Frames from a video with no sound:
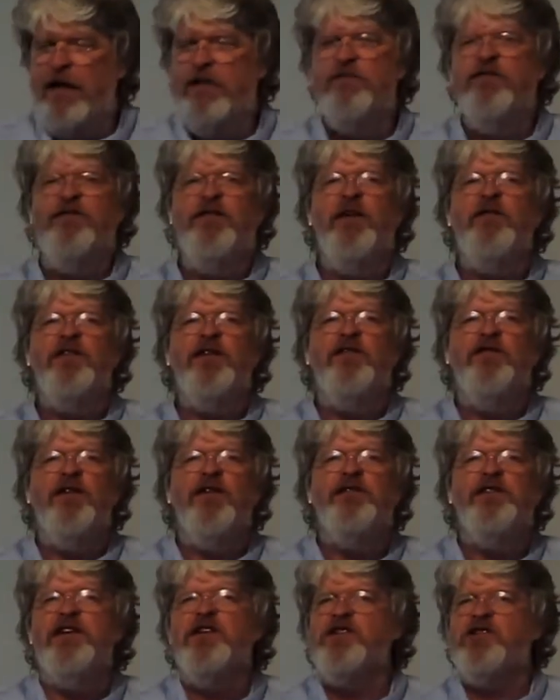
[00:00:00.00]
50 uh,
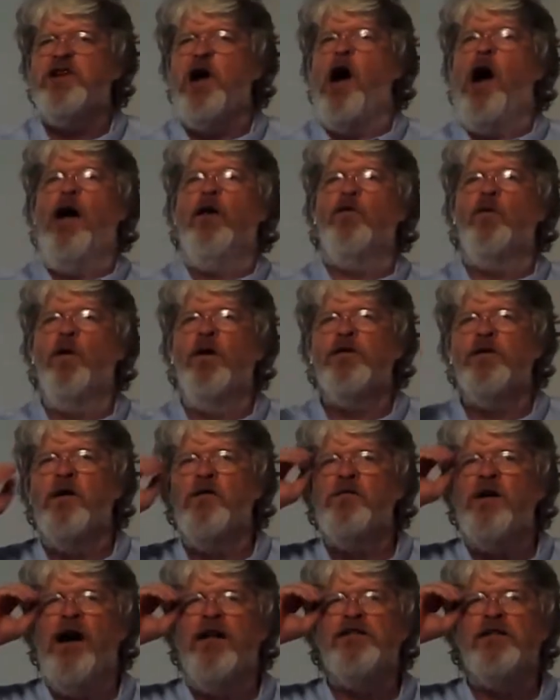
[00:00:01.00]
50 shot whether
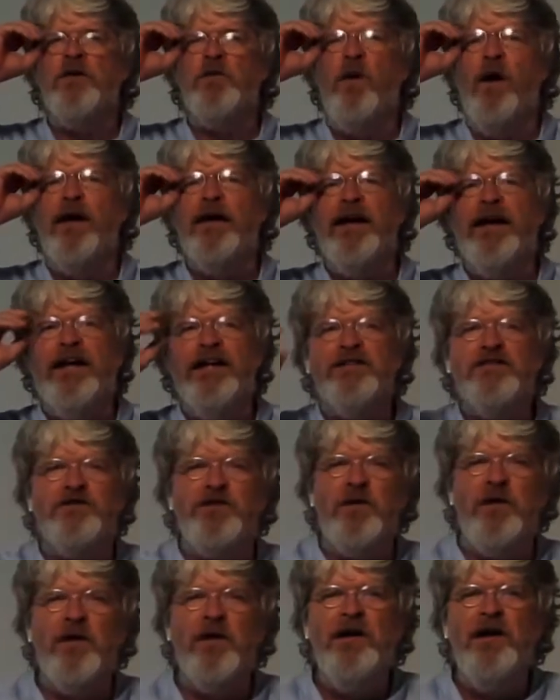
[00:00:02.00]
I've got the right answer.